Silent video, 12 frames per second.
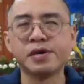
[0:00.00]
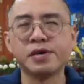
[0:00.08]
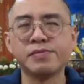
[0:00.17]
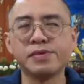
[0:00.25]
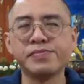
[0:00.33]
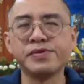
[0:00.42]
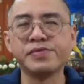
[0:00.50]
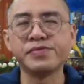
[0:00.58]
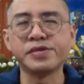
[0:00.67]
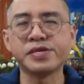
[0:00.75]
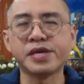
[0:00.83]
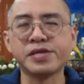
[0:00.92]
and maybe
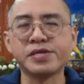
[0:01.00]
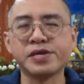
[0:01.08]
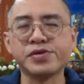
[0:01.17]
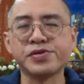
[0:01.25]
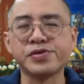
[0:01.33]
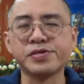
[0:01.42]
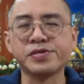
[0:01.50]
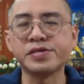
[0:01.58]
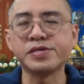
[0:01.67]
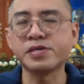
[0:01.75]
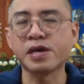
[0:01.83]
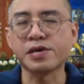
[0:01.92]
even sensations
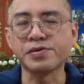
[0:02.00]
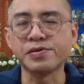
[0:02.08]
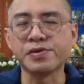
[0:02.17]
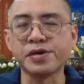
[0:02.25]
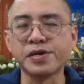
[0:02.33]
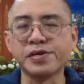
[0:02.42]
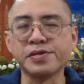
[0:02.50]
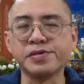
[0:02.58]
inside your head.